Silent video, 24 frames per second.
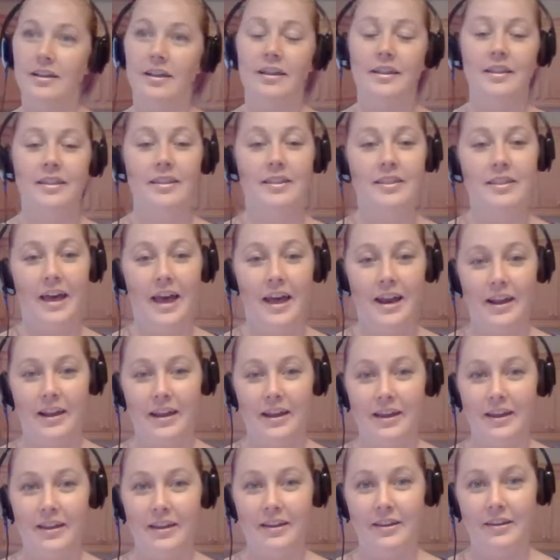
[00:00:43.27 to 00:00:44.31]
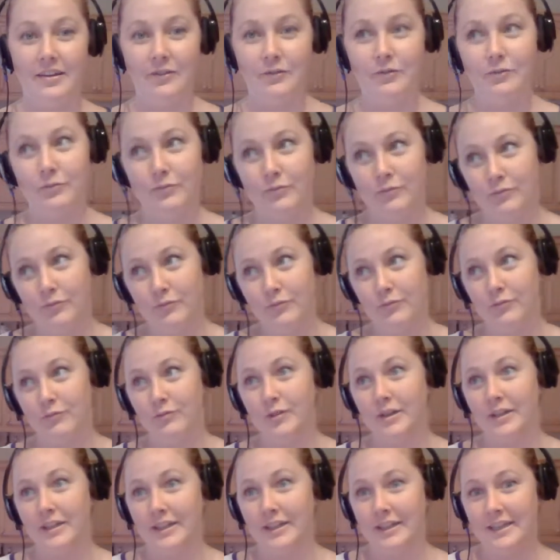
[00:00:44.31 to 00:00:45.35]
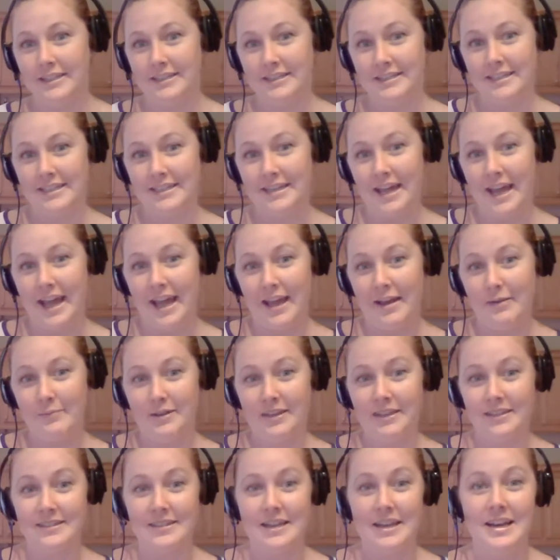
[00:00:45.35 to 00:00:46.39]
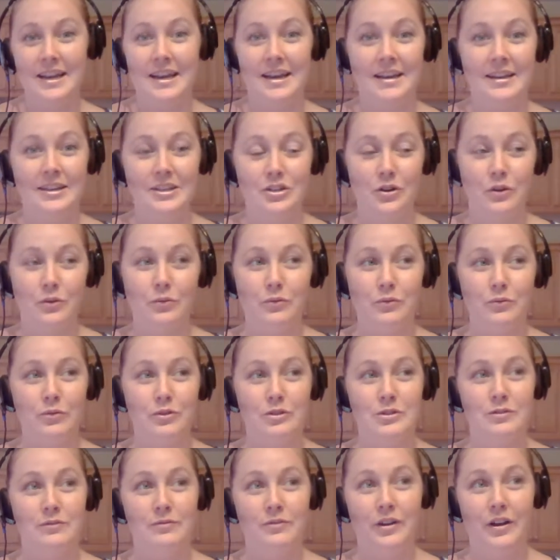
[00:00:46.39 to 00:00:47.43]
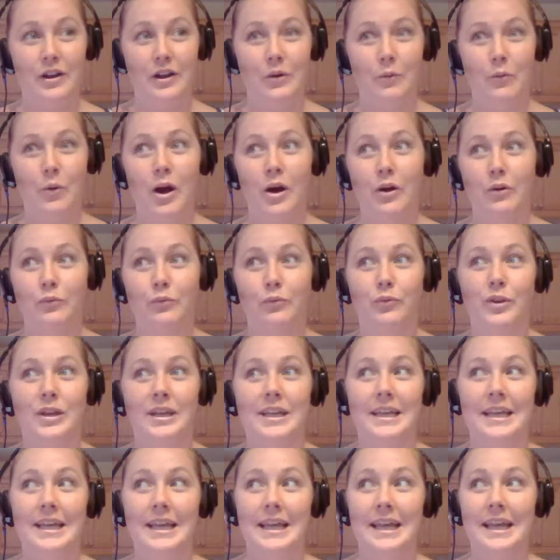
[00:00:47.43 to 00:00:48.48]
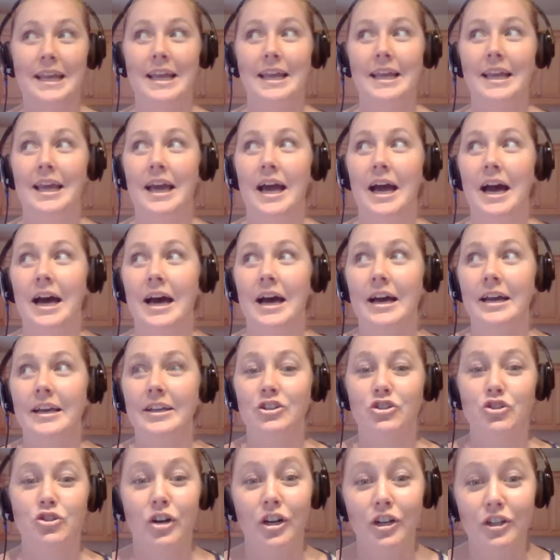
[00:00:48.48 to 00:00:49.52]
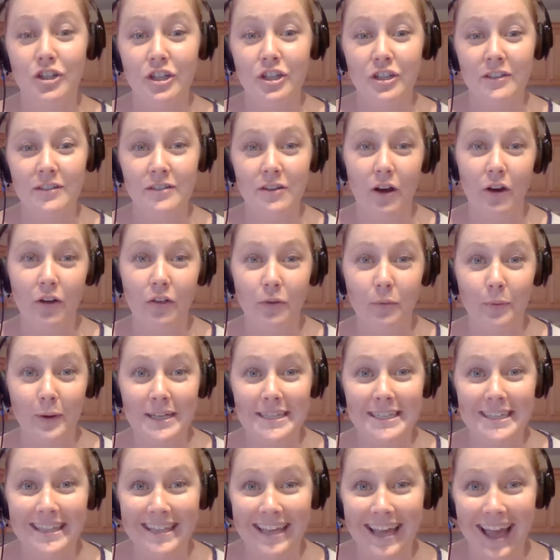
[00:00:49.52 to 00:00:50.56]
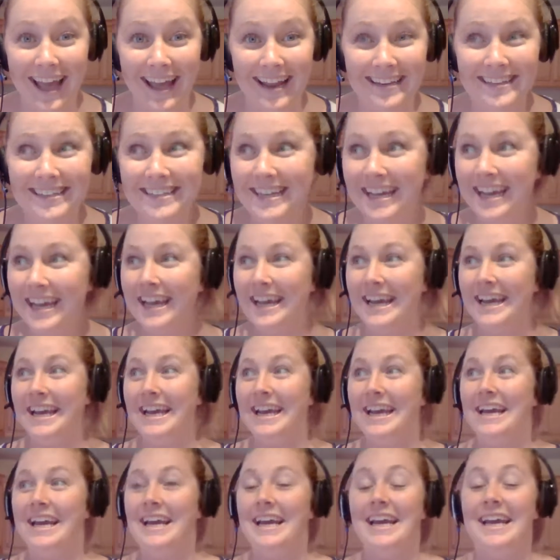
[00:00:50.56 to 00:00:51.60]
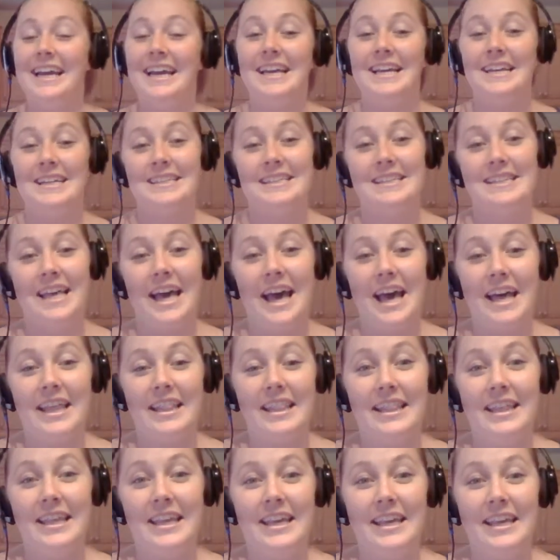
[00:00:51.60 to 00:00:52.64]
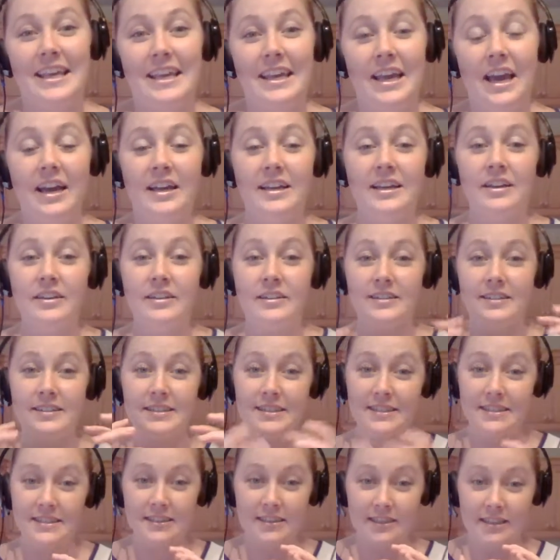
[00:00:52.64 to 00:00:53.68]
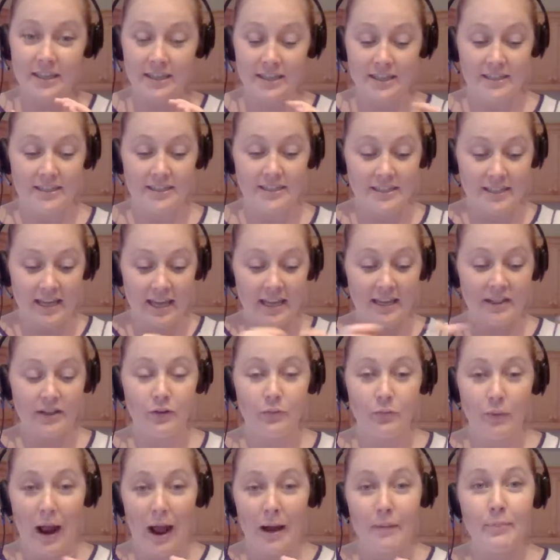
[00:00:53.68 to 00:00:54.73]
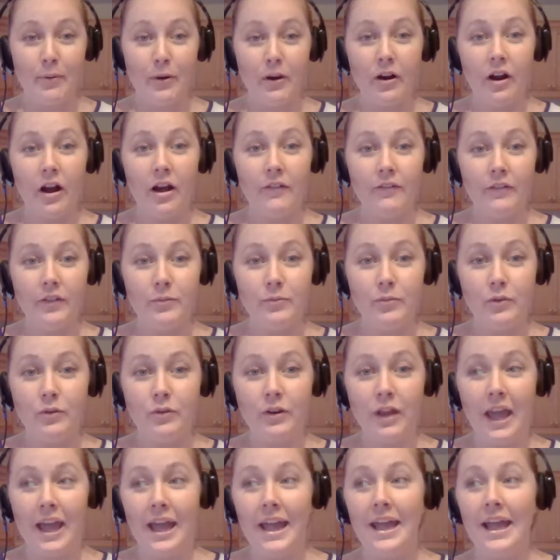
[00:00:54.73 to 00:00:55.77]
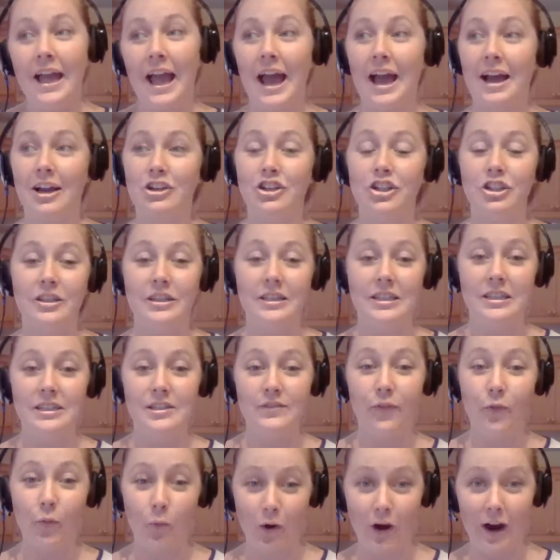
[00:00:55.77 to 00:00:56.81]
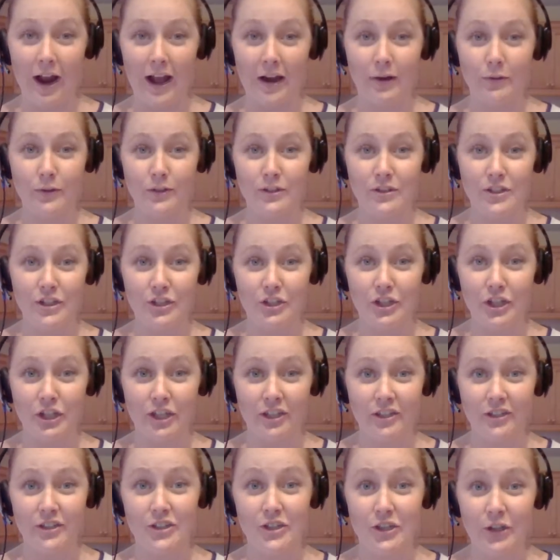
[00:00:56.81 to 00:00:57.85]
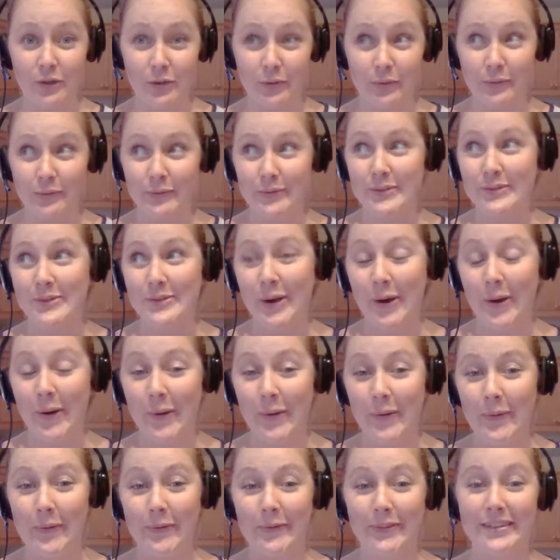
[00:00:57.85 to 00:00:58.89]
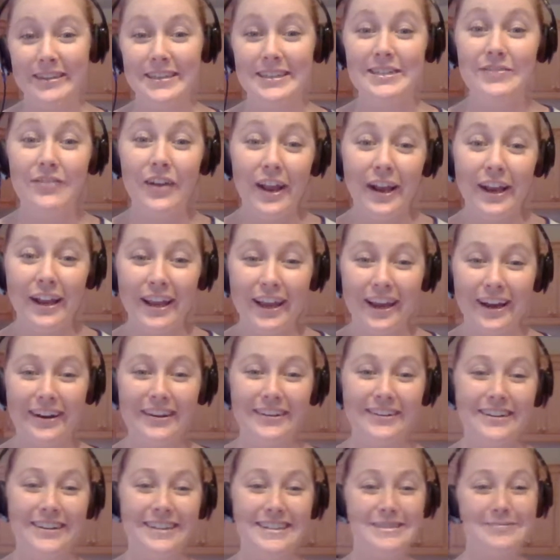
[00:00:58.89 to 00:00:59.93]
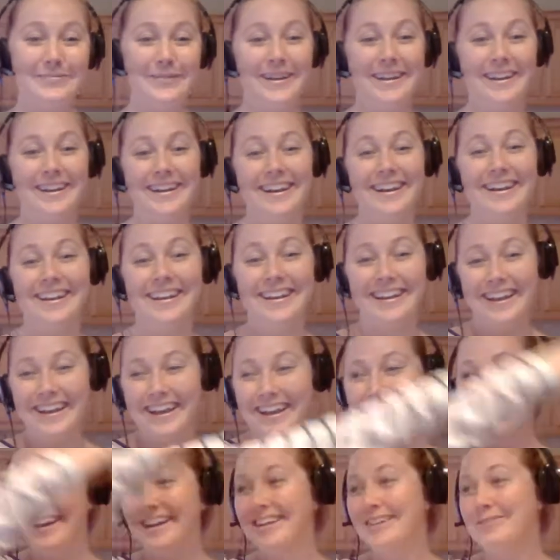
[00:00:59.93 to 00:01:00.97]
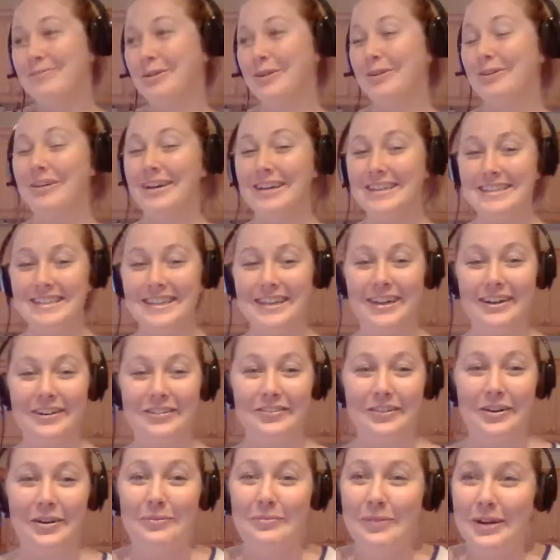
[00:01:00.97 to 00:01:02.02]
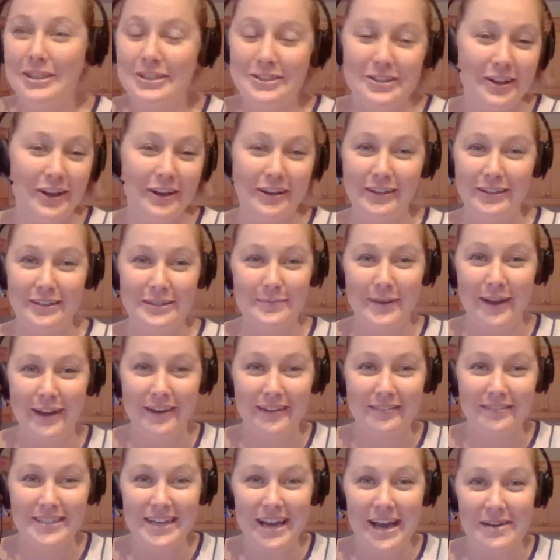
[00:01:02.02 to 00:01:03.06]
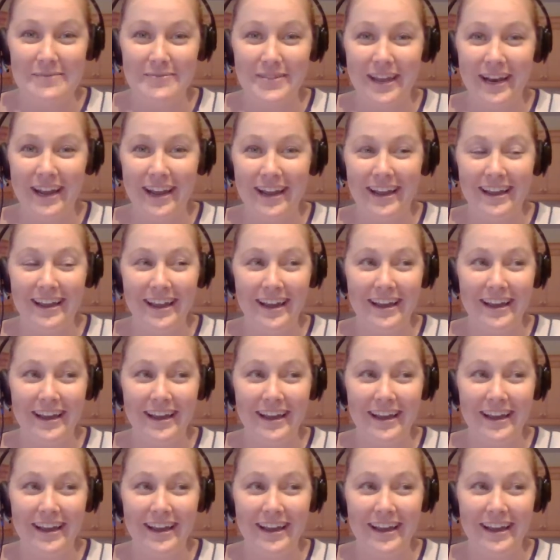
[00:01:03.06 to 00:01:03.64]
that I realized today, because I don't do very well reading instructions all the way to the end, is that the skin, the wrapper of the mooncake actually needs 4 hours to chill too. So this video has been progressing over a much longer span of time than I had